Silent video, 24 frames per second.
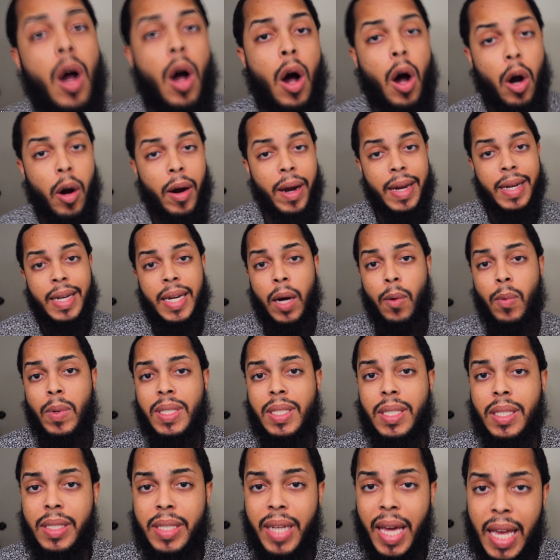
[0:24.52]
Alright, now
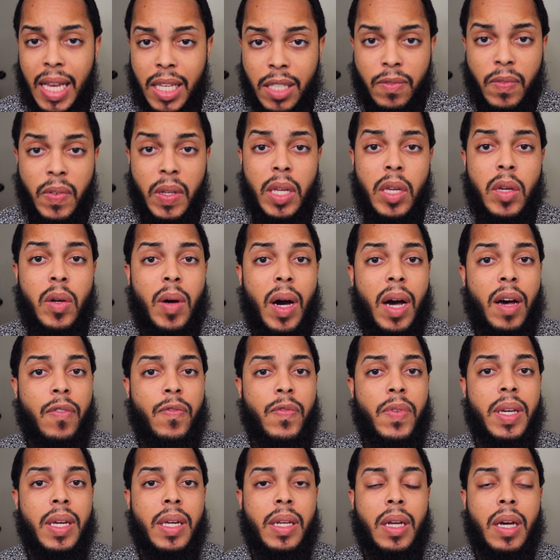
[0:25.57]
with today's video,
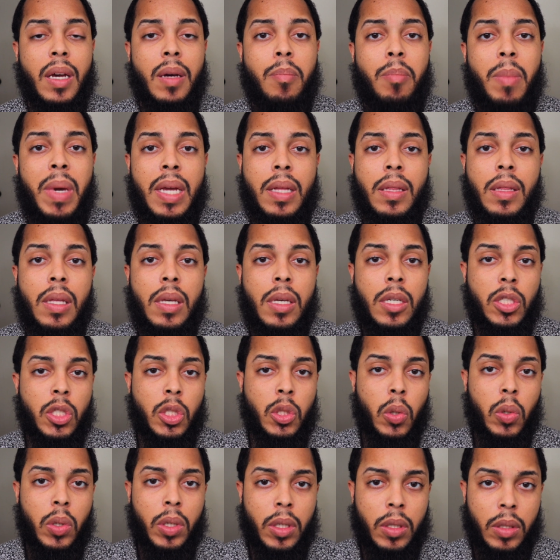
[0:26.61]
I figured I'd make these
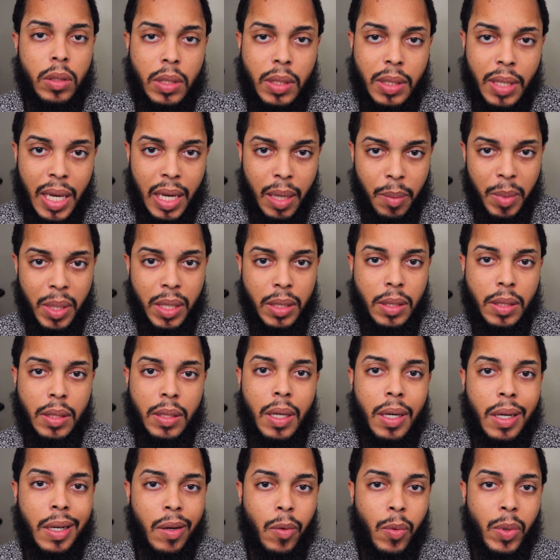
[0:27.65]
shorter
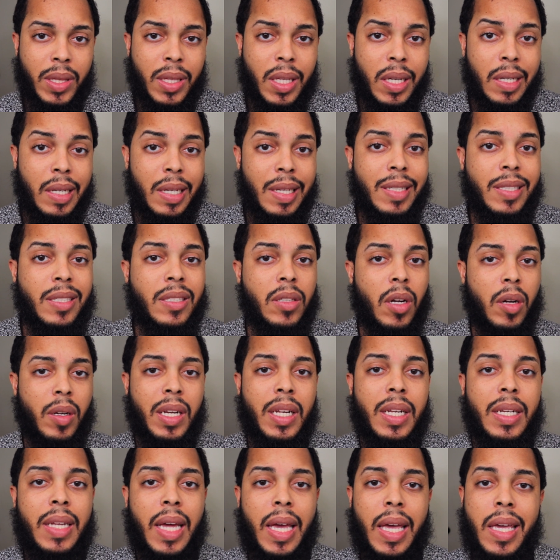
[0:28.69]
segments within this
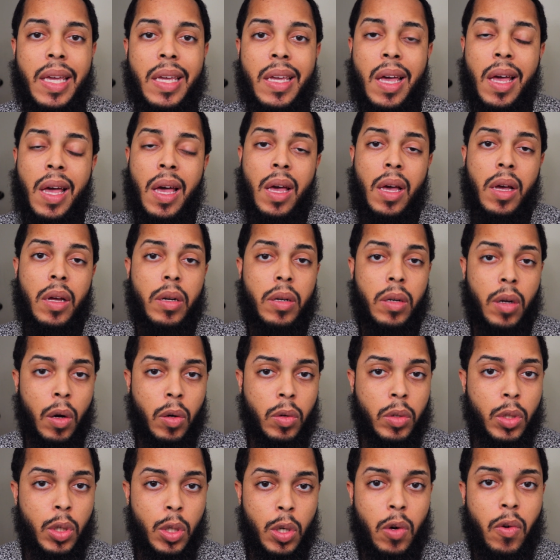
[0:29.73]
30-day
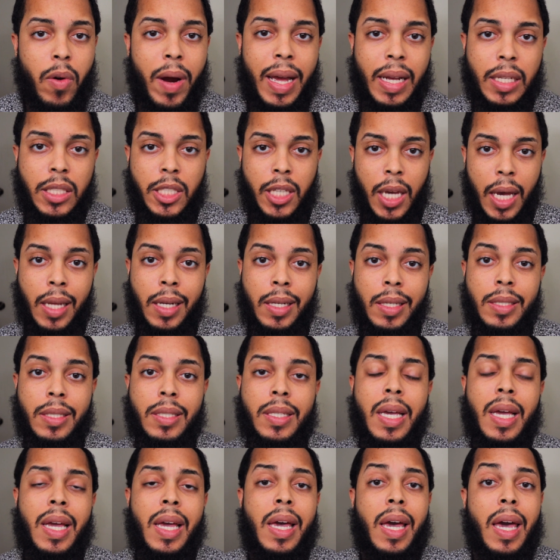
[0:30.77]
no do-rag
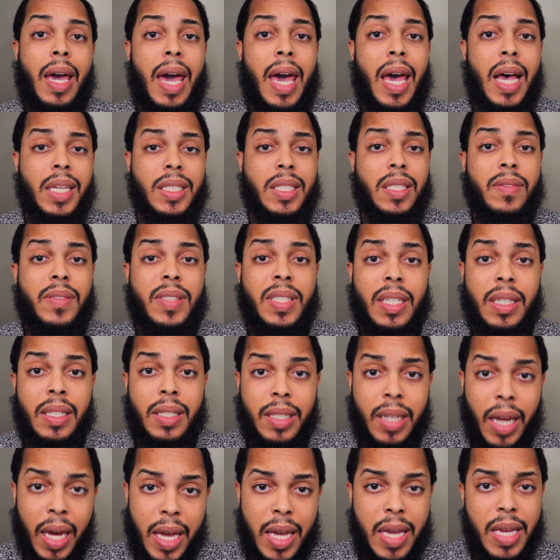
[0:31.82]
challenge. As of
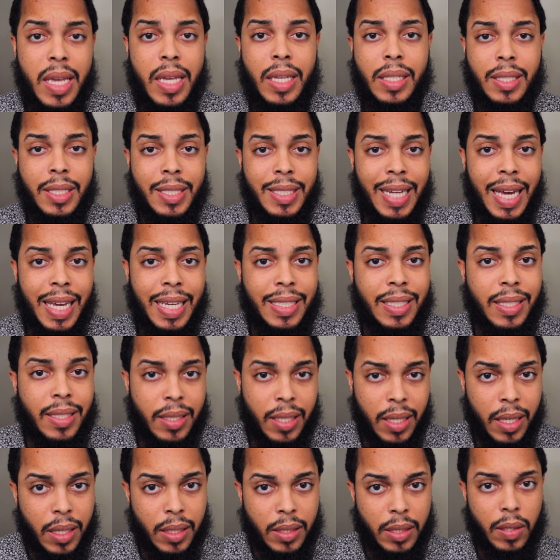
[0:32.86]
today is day
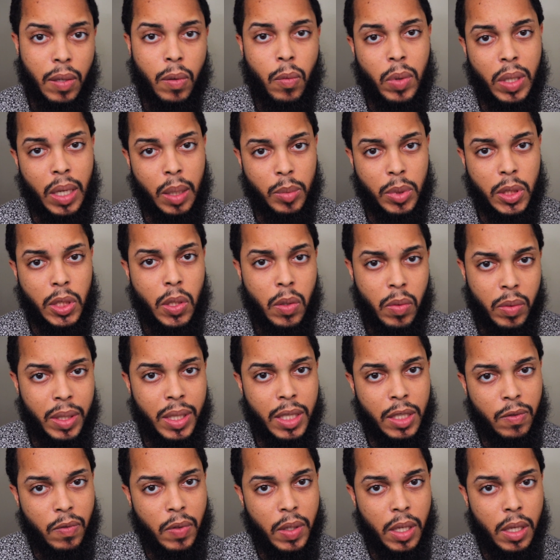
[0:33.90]
6 when I'm shooting
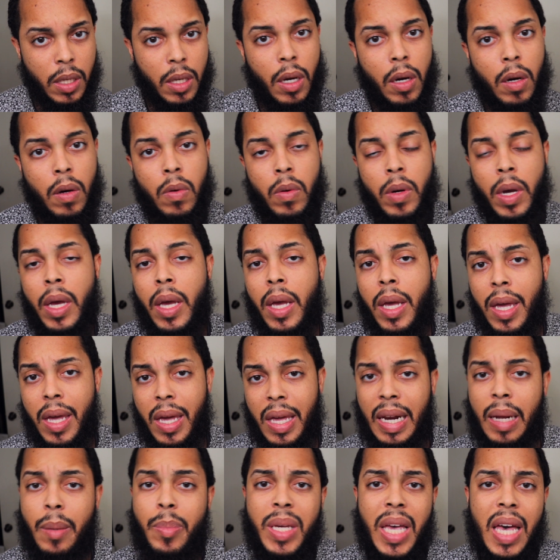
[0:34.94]
this video,
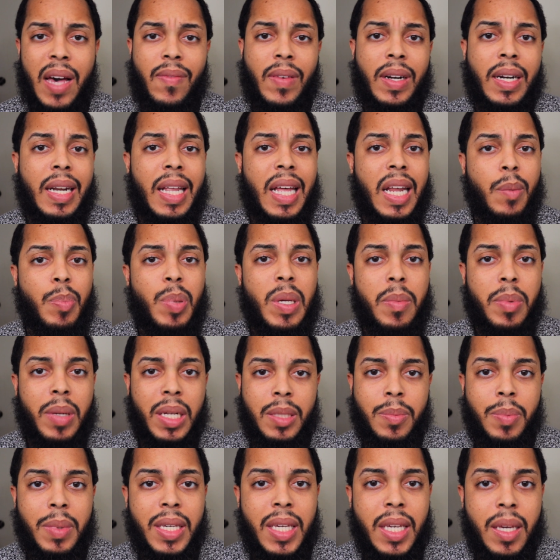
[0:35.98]
and I've been having a lot of people
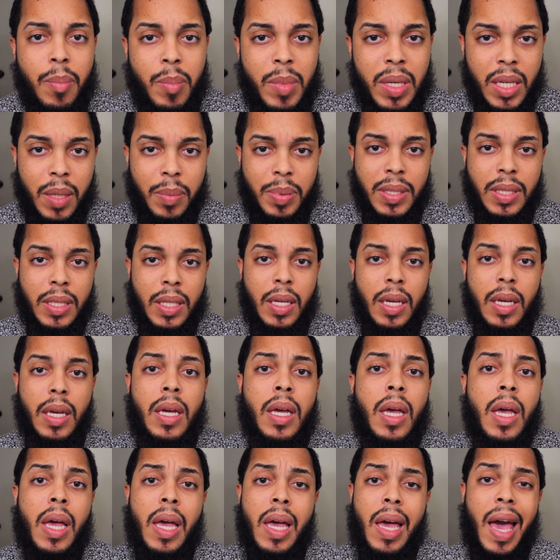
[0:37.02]
that's been hitting me up
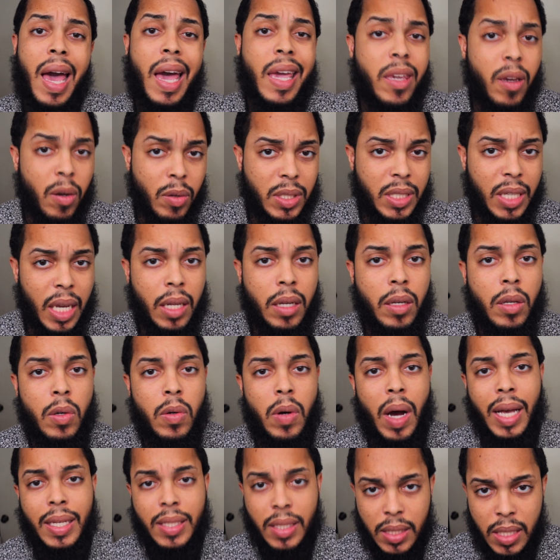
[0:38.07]
saying, "Hey yo, J Lou,
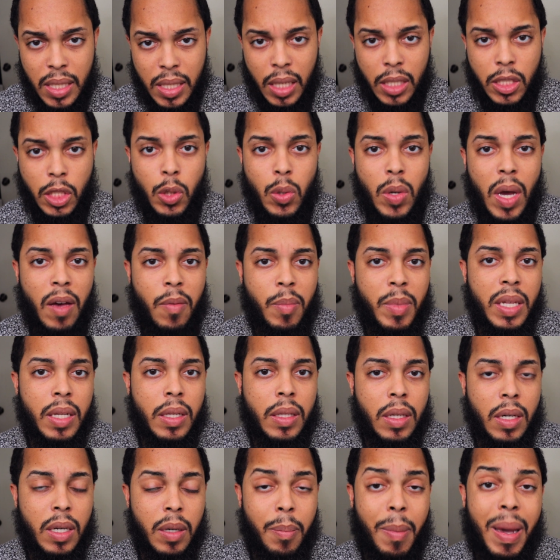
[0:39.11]
I see that you have
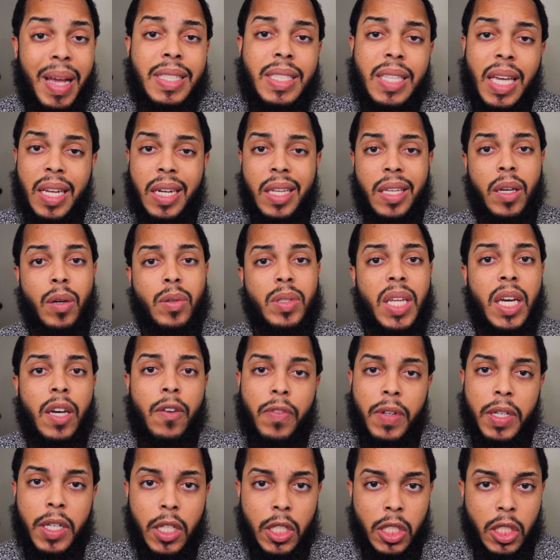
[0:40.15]
been maintaining your
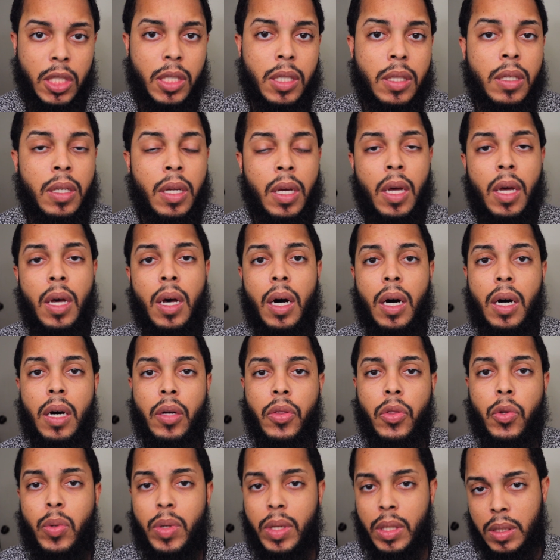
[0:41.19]
definition
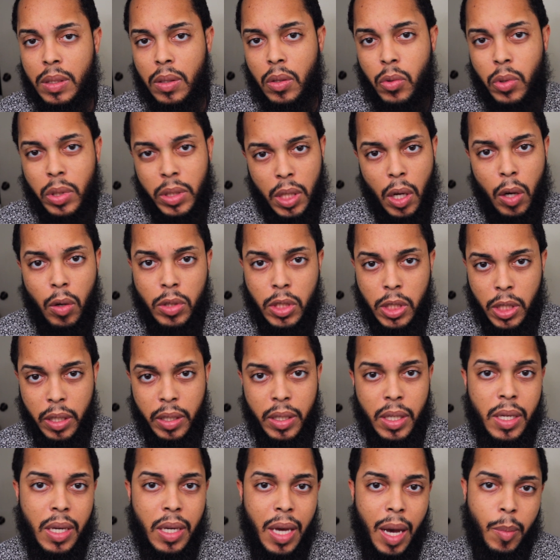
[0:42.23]
through this whole journey."